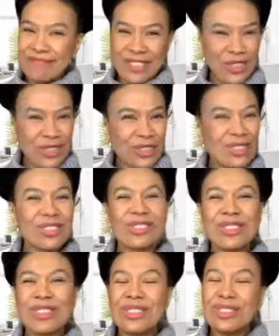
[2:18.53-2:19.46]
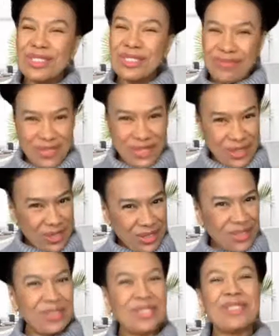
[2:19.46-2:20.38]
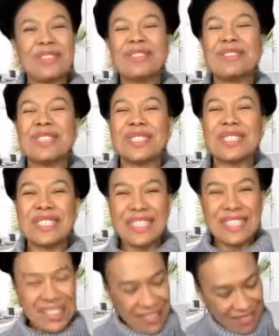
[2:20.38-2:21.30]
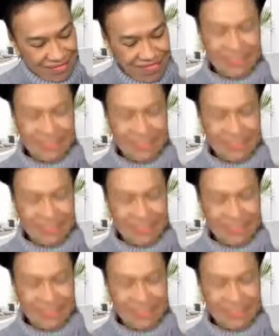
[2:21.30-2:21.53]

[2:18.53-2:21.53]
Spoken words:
you go to school, you go to the university,